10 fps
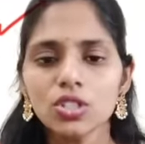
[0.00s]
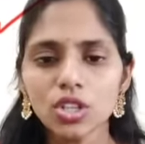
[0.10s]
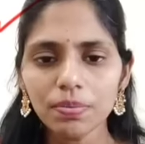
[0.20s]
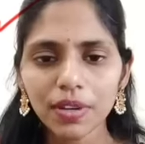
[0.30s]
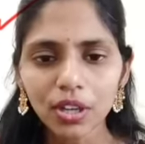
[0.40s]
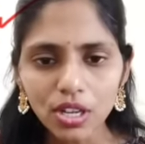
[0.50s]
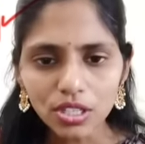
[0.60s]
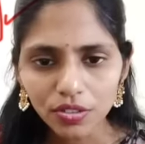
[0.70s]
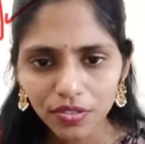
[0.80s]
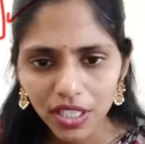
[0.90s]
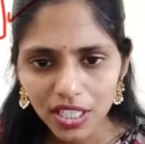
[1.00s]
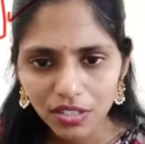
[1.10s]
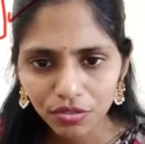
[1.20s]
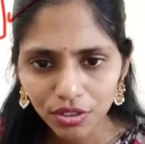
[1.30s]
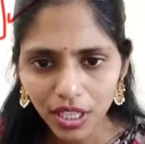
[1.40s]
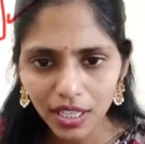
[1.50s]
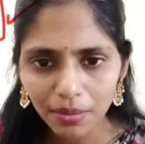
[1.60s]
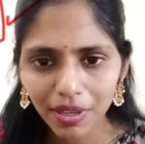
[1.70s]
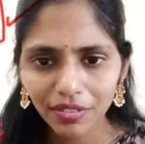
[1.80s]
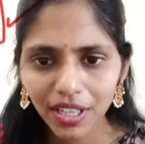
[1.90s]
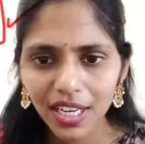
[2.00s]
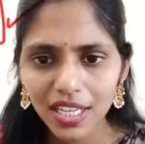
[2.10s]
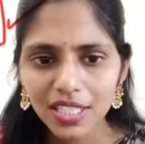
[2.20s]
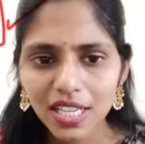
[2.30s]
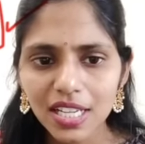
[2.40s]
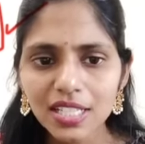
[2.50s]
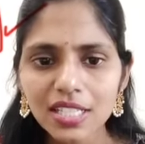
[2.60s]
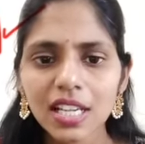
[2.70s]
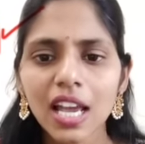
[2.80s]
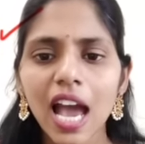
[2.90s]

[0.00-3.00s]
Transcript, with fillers: So because of this food and beverages